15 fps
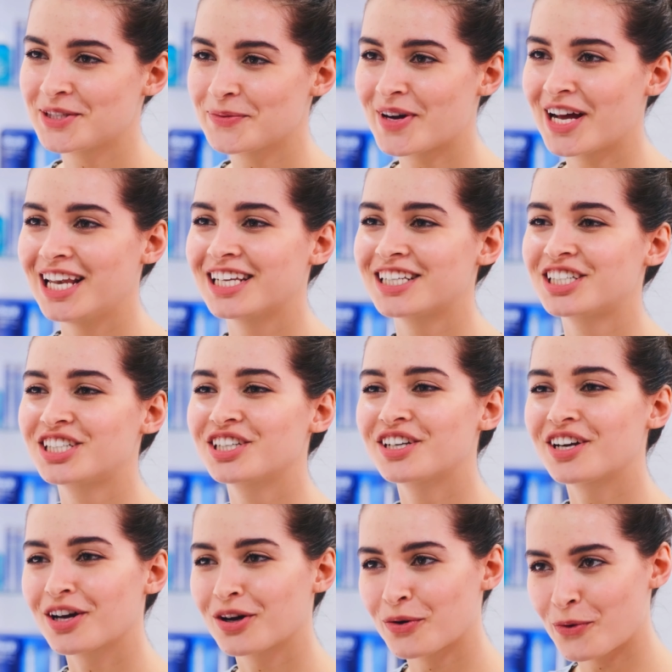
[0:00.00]
the
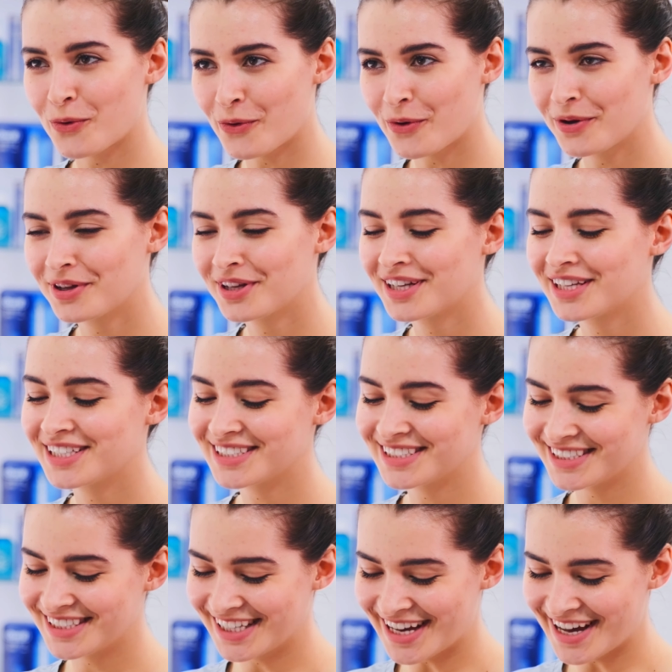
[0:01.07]
individual's
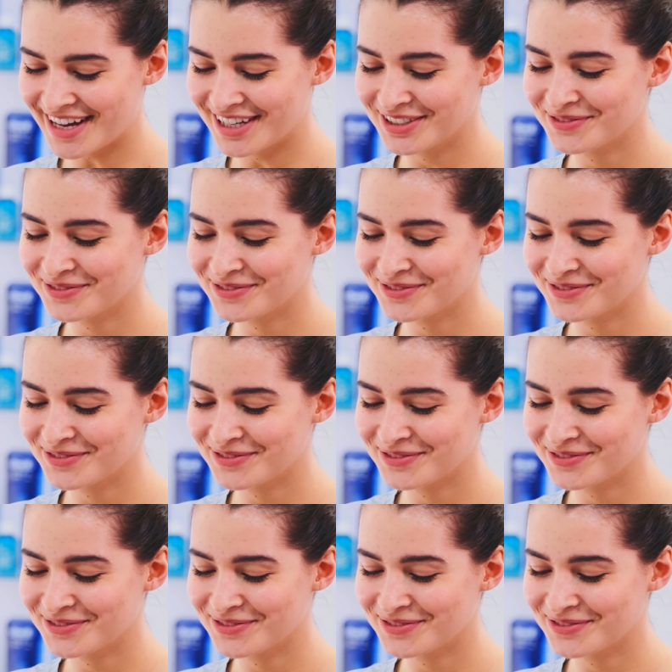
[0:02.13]
needs,